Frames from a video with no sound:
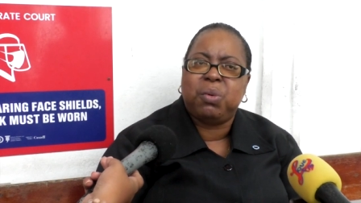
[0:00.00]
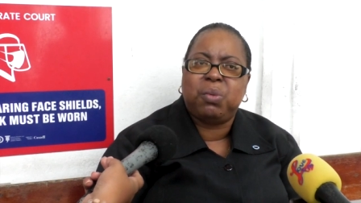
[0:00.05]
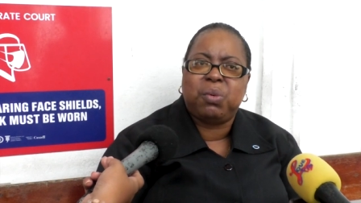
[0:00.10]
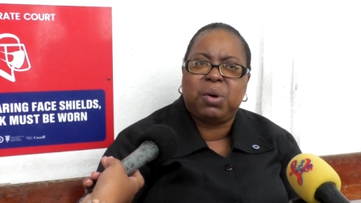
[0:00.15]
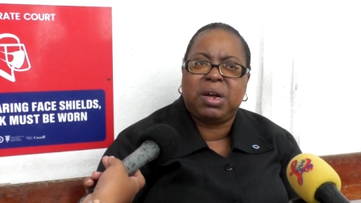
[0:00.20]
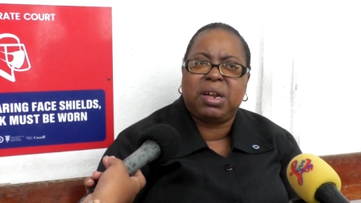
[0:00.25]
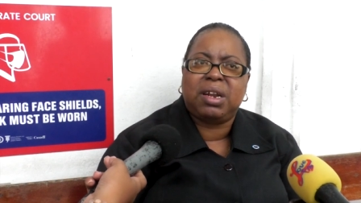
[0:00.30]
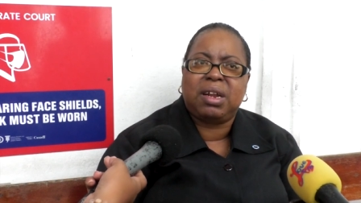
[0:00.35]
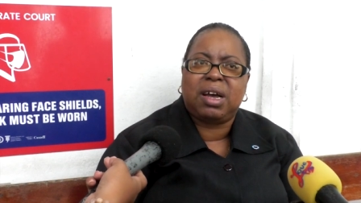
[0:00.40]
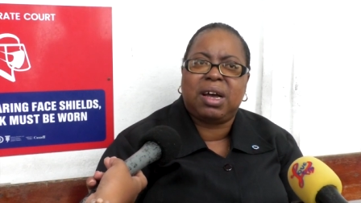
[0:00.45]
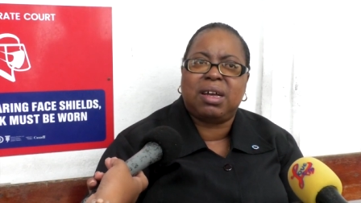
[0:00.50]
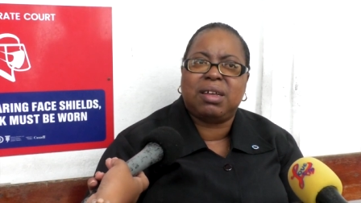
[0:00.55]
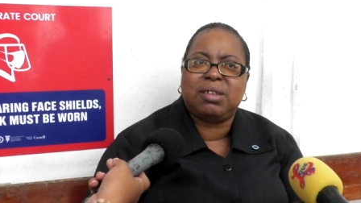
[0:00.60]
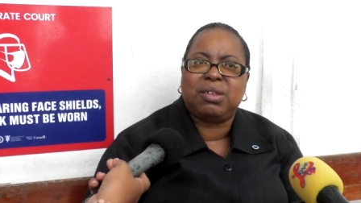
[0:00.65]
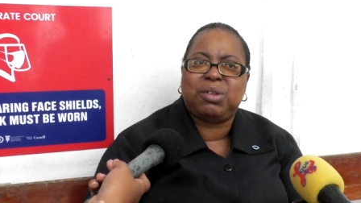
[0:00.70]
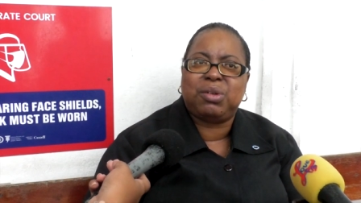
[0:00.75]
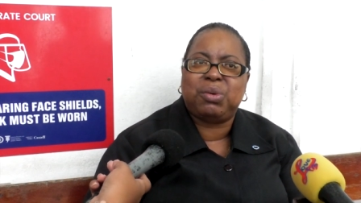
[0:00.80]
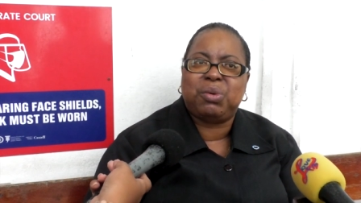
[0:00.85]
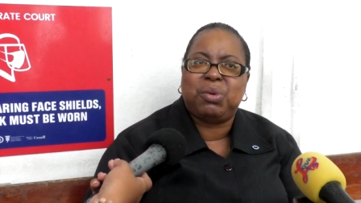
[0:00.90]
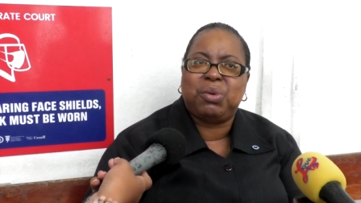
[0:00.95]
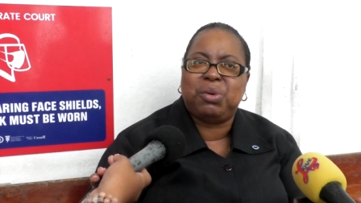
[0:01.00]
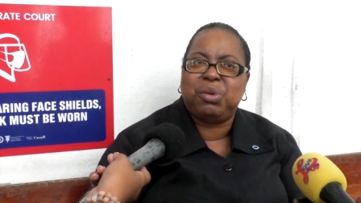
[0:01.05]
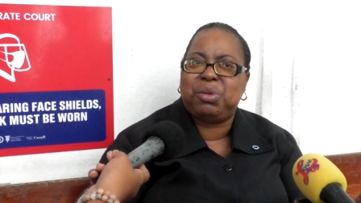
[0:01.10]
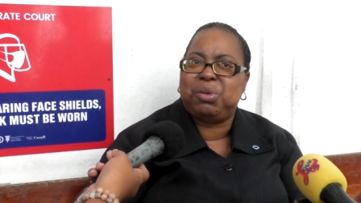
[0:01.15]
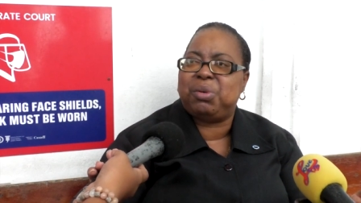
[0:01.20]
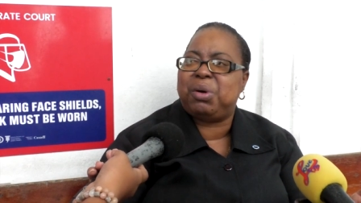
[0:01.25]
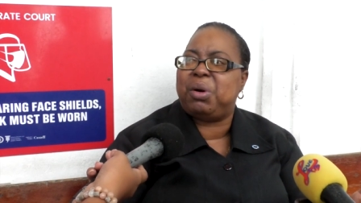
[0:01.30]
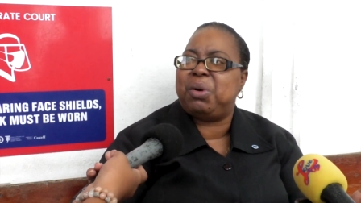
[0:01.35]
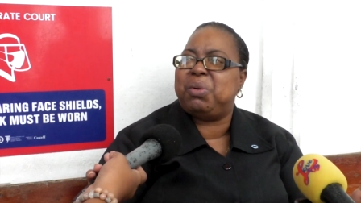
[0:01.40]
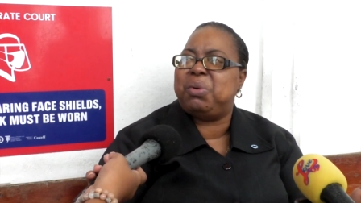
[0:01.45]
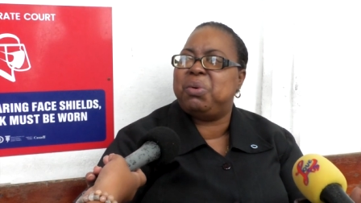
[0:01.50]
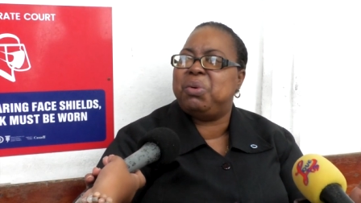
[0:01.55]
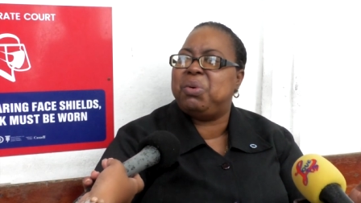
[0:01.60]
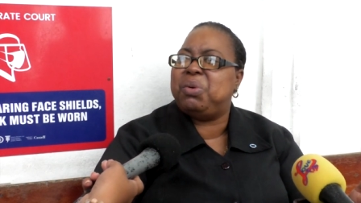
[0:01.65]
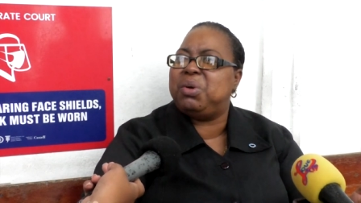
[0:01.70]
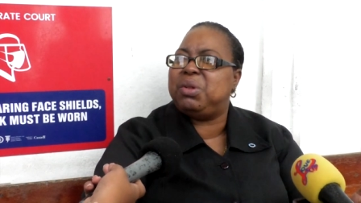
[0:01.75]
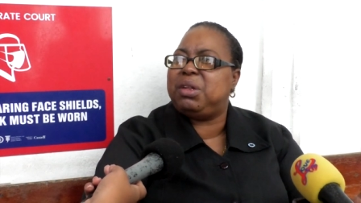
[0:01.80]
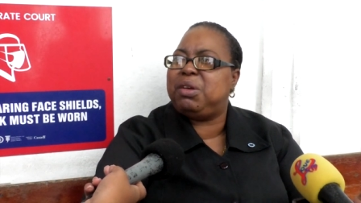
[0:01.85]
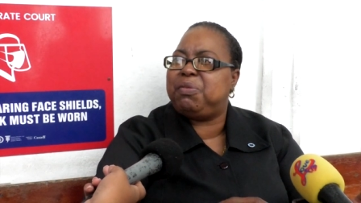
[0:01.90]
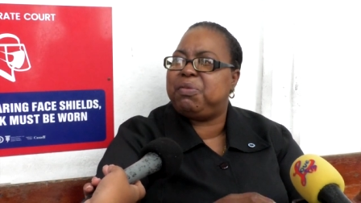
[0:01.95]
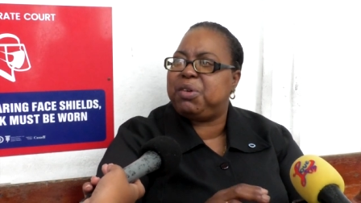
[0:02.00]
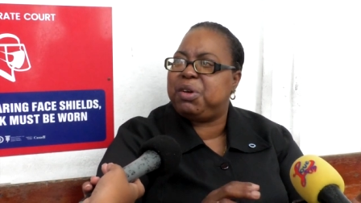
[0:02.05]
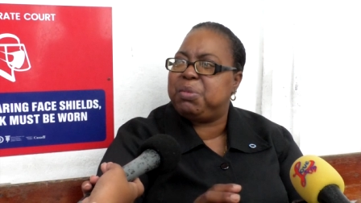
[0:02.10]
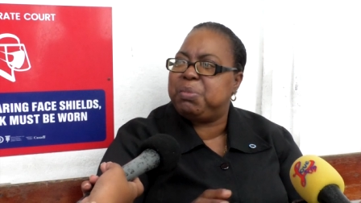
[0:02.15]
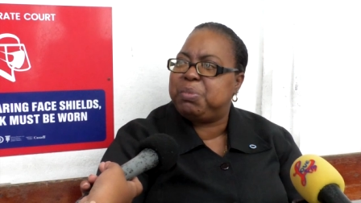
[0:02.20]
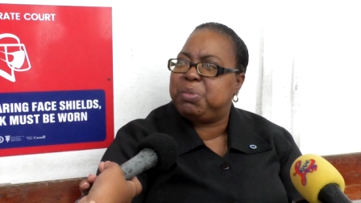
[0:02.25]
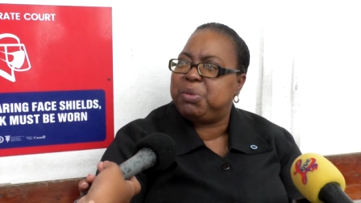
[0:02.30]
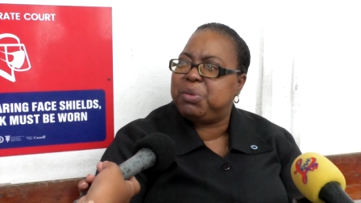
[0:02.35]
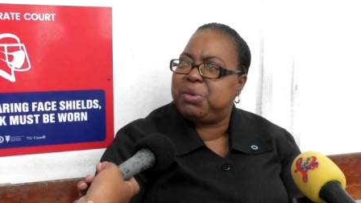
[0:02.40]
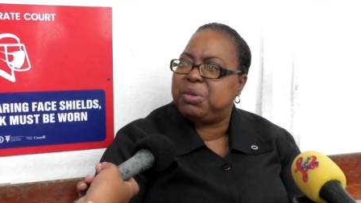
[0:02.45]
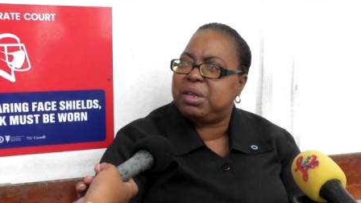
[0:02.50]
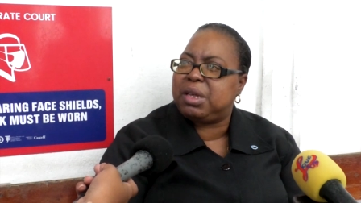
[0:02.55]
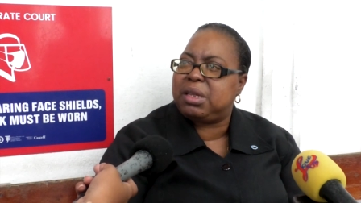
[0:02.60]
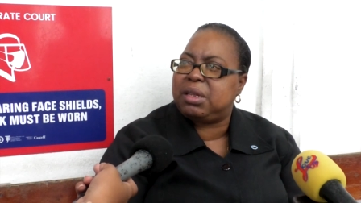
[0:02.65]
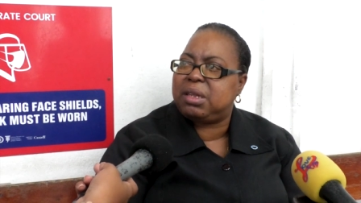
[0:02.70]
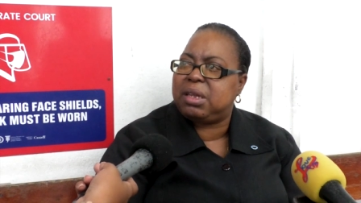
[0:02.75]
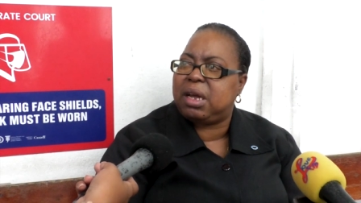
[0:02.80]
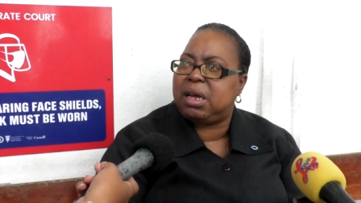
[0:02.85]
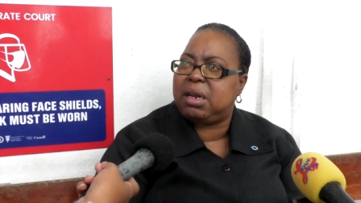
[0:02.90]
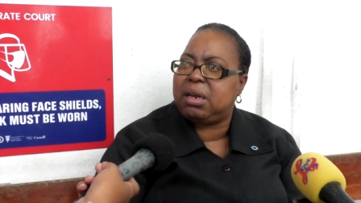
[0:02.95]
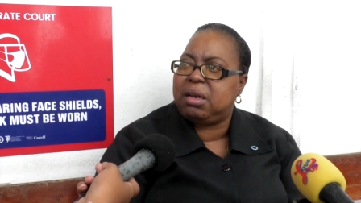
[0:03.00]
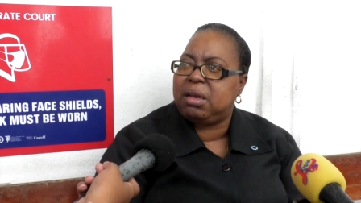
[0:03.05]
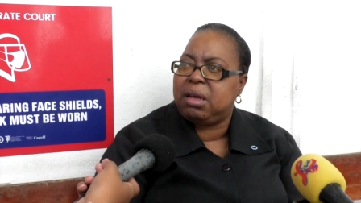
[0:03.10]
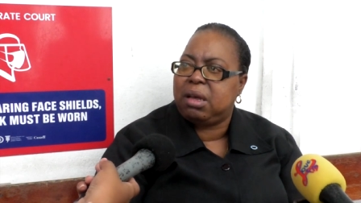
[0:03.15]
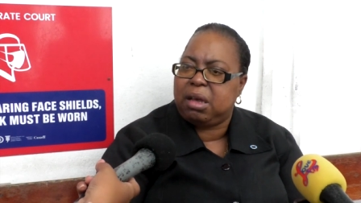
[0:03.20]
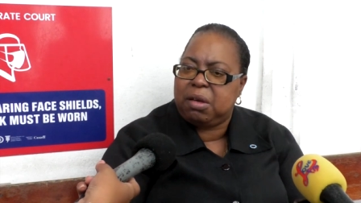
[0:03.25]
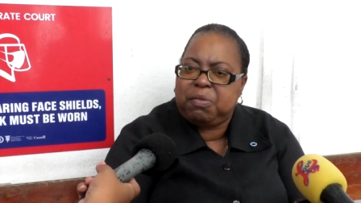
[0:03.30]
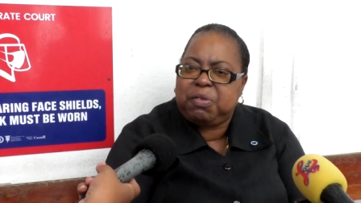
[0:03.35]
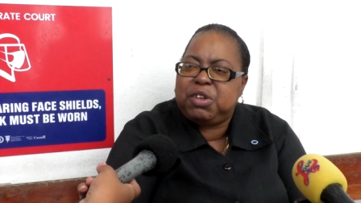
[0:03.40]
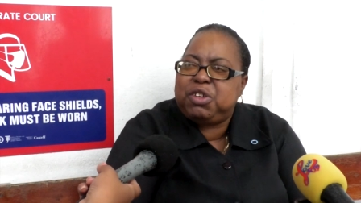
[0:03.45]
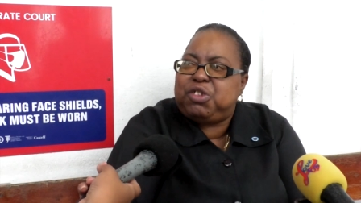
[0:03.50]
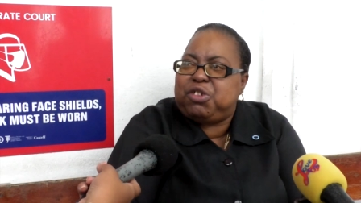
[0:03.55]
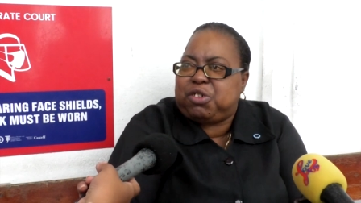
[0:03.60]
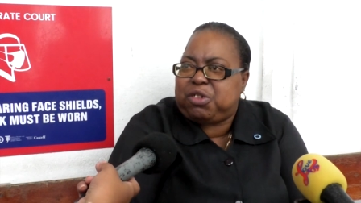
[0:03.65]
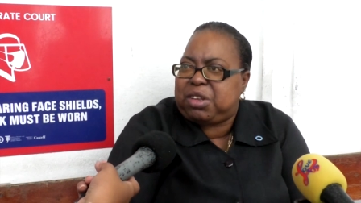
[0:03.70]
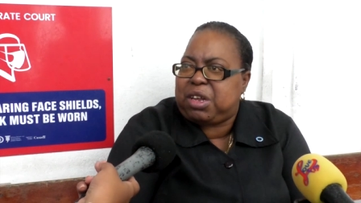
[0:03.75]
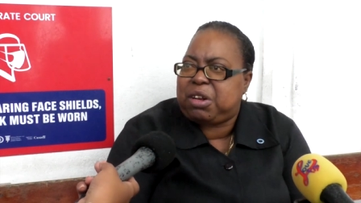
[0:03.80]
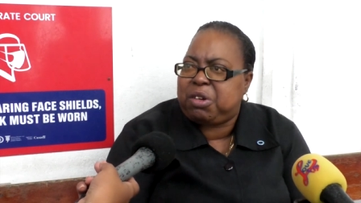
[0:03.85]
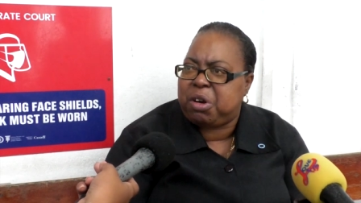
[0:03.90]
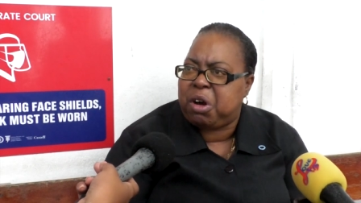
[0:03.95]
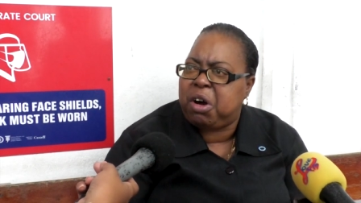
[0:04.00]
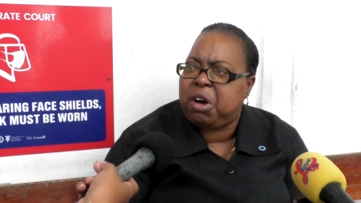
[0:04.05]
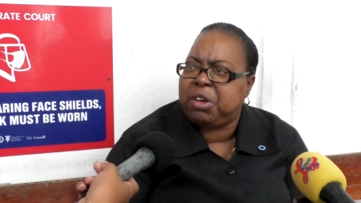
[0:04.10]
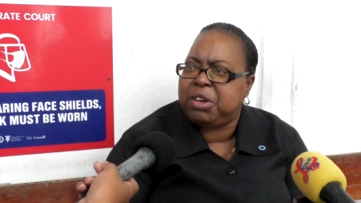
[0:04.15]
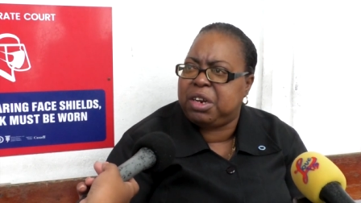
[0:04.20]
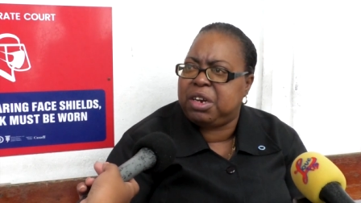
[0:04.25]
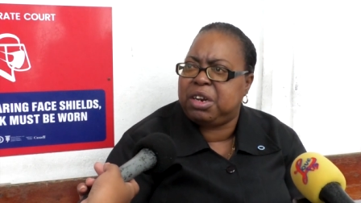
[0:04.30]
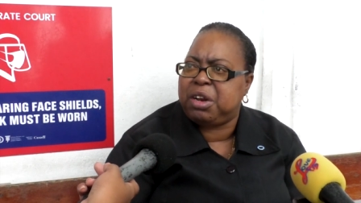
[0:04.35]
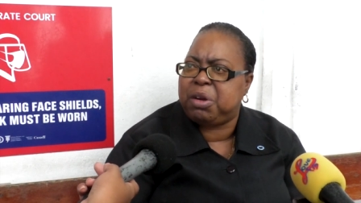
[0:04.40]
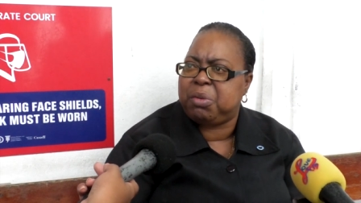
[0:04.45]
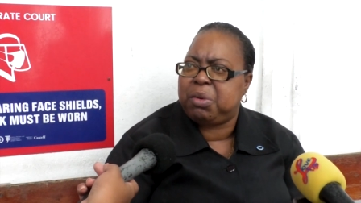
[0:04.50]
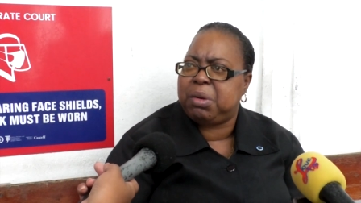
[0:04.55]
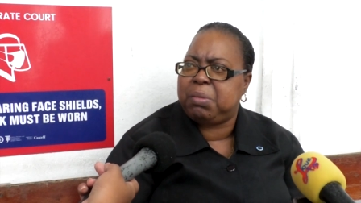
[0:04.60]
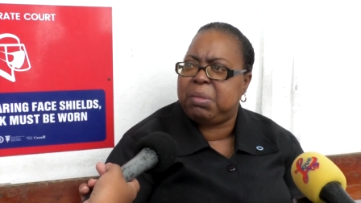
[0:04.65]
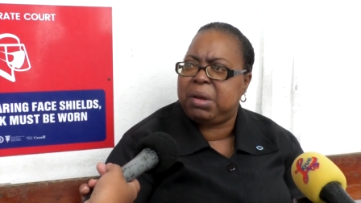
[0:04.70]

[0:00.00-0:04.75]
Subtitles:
one has to go through a whole different process than if it's just an ordinary